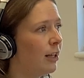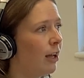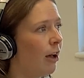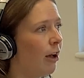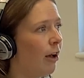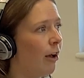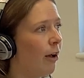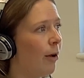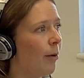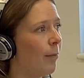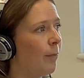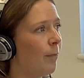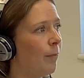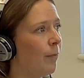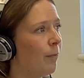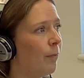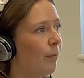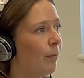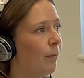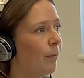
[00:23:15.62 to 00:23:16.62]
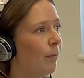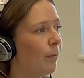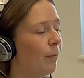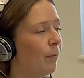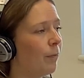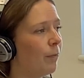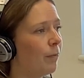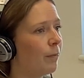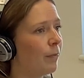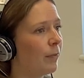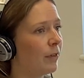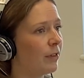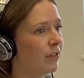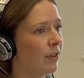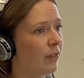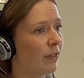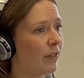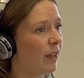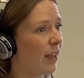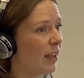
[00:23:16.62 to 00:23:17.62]

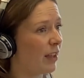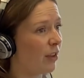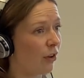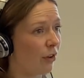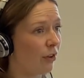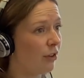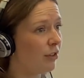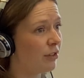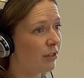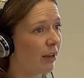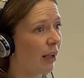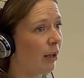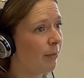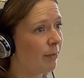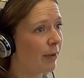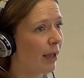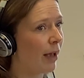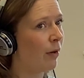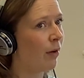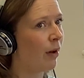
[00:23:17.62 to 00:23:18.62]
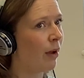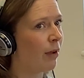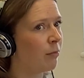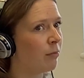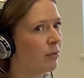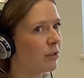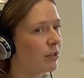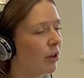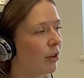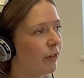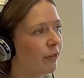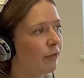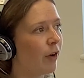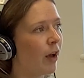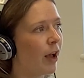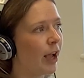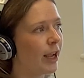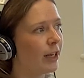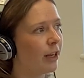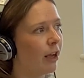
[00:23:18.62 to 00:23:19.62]
so that they could help me out. I was kind of
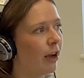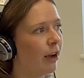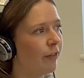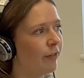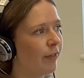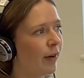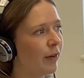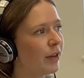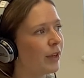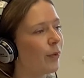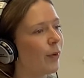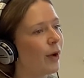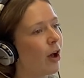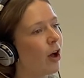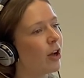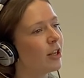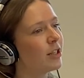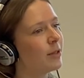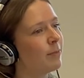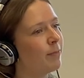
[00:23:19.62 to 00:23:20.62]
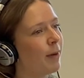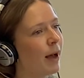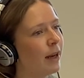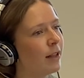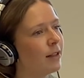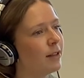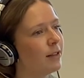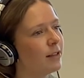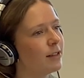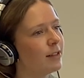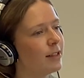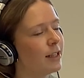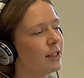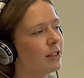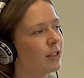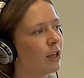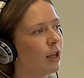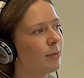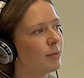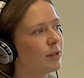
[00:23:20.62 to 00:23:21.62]
fine. I found it quite hard to balance in
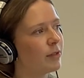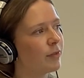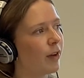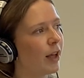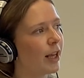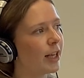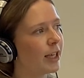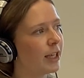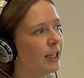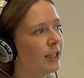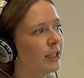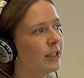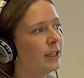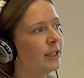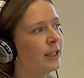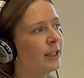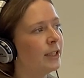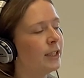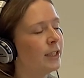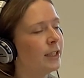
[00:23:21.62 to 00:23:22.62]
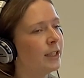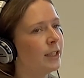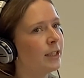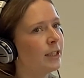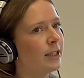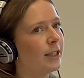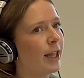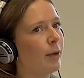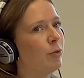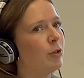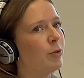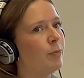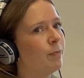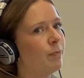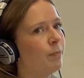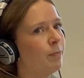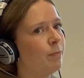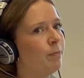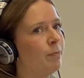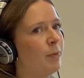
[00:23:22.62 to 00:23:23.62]
terms of they would
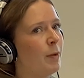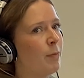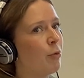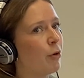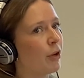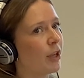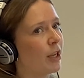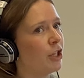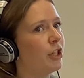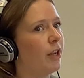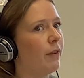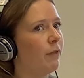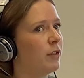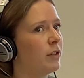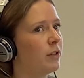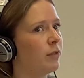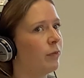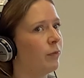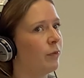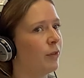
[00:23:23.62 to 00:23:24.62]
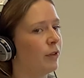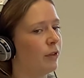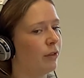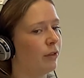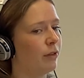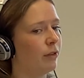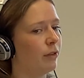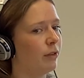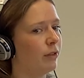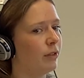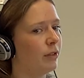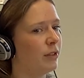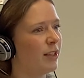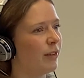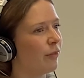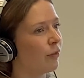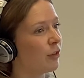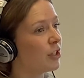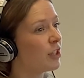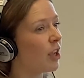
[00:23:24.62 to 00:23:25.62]
be booking shifts for
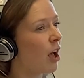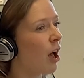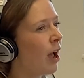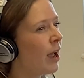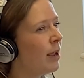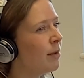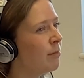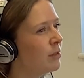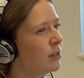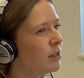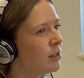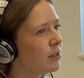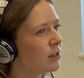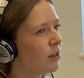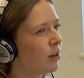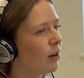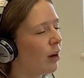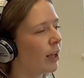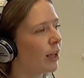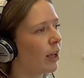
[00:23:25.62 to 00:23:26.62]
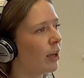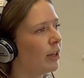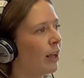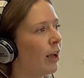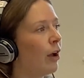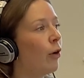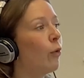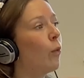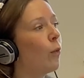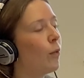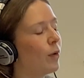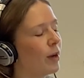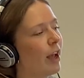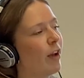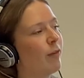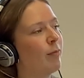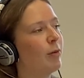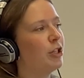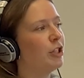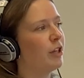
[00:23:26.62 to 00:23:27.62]
different times. So I'd already
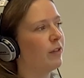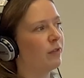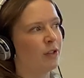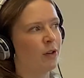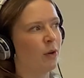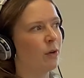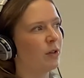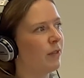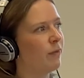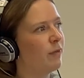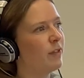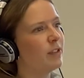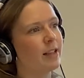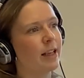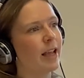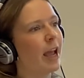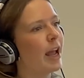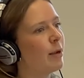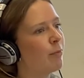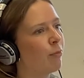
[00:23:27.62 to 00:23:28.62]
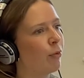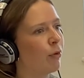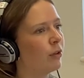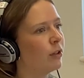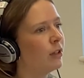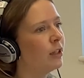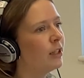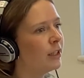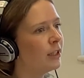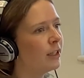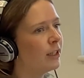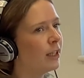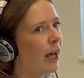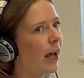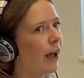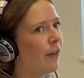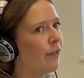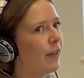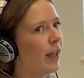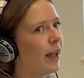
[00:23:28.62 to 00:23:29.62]
have my shifts locked in for say April, and